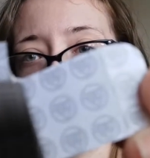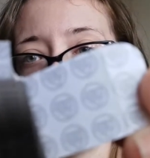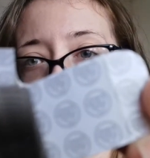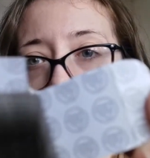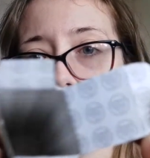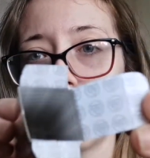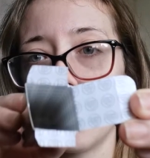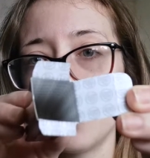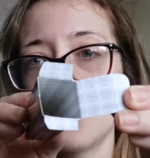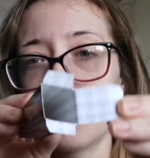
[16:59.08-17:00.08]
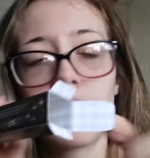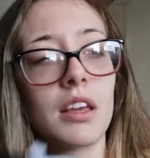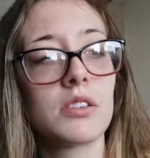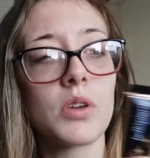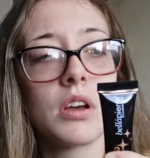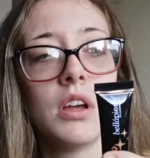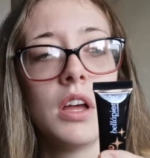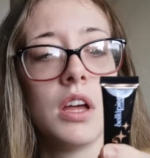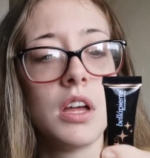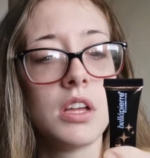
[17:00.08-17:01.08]
inside thing as well.
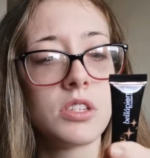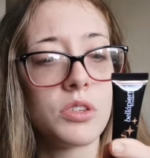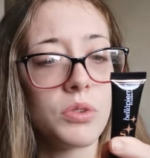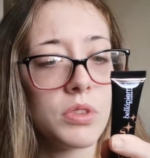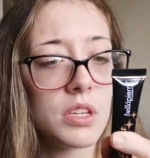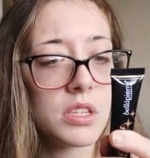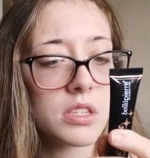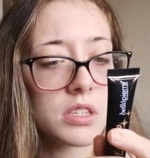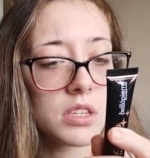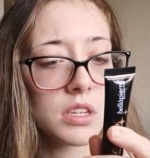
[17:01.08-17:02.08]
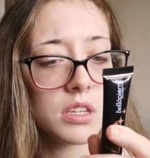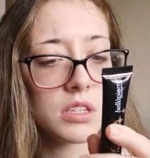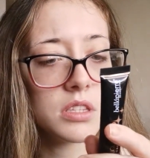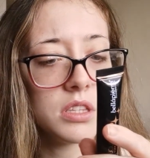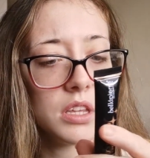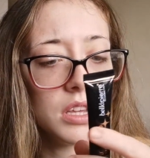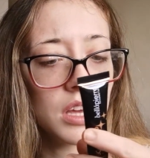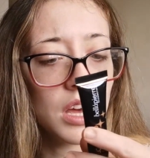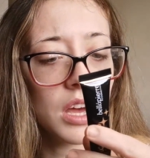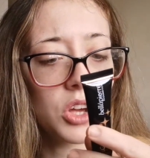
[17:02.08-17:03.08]
So this is the
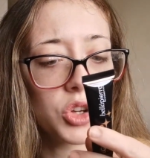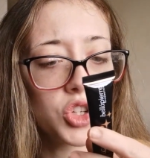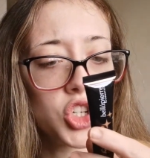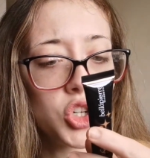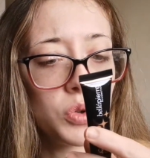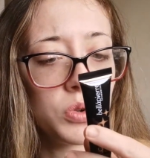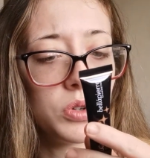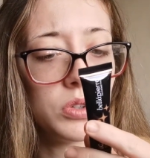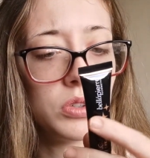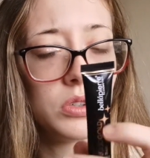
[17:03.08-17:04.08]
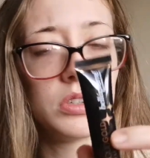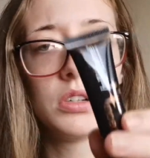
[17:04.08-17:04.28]
actual